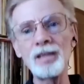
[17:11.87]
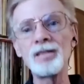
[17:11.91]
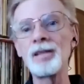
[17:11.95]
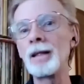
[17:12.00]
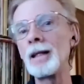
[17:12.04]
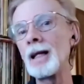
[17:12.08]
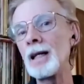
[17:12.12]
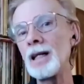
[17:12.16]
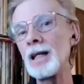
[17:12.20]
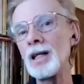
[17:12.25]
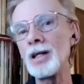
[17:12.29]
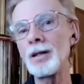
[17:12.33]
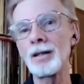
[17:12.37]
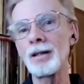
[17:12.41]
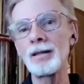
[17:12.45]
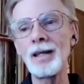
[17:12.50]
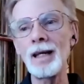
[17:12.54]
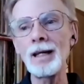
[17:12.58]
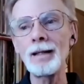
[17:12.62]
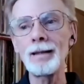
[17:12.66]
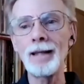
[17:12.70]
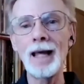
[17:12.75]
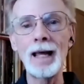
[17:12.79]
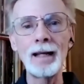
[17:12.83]
And then he could
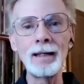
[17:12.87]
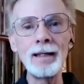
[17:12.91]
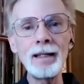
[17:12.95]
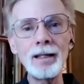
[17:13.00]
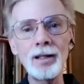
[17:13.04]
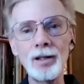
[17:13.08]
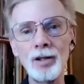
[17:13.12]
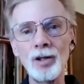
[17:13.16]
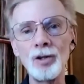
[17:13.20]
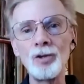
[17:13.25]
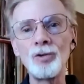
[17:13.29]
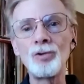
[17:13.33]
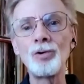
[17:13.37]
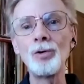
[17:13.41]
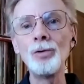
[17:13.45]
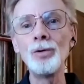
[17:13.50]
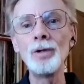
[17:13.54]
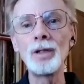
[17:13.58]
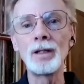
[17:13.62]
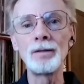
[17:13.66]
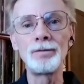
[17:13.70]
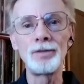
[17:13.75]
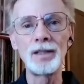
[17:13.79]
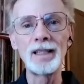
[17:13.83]
take that and he could
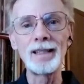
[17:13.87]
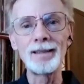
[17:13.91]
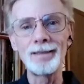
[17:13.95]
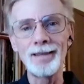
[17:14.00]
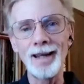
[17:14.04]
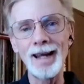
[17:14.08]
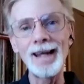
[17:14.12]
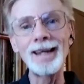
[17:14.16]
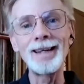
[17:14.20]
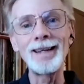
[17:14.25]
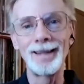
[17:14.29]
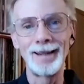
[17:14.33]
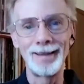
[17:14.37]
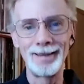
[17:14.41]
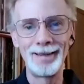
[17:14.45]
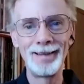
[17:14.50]
intuitively take it.